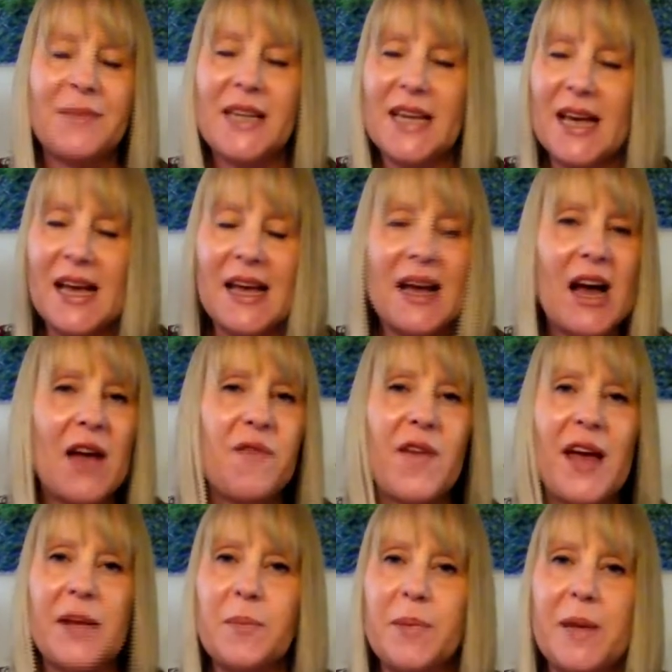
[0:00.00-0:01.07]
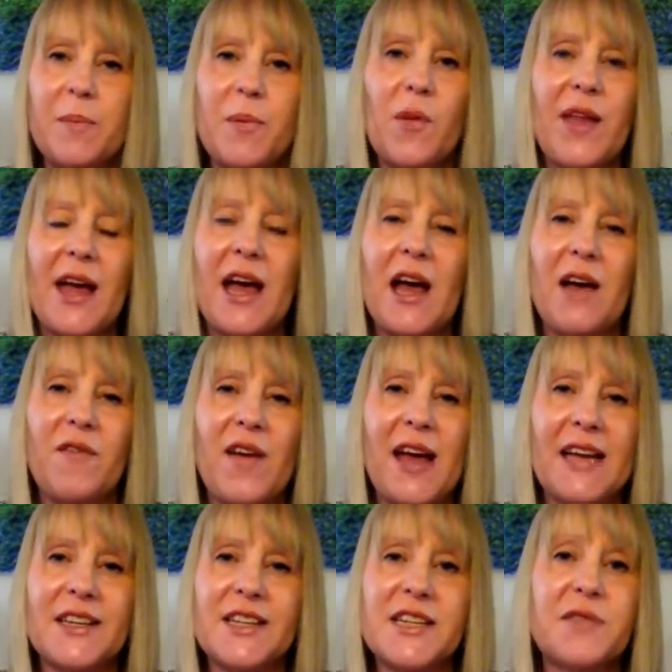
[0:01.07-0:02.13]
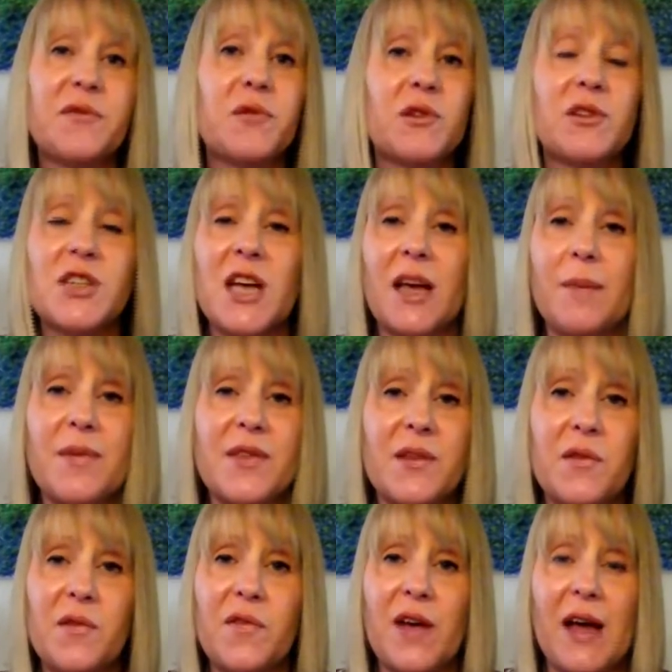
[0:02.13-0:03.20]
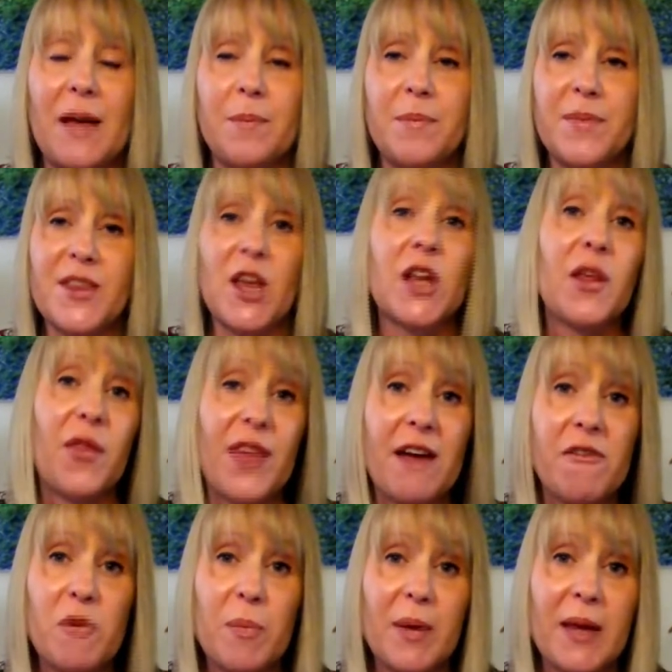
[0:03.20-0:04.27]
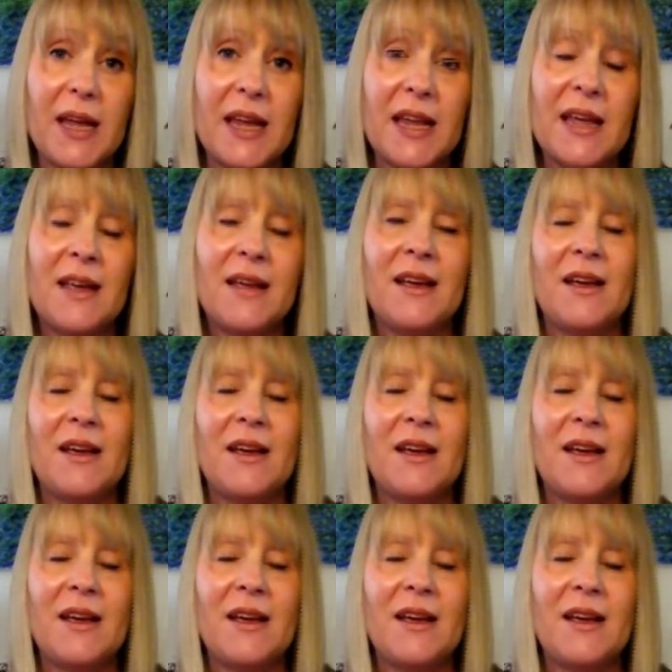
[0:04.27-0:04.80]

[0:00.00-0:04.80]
Yeah, I've had people that have had different types of psychotherapy,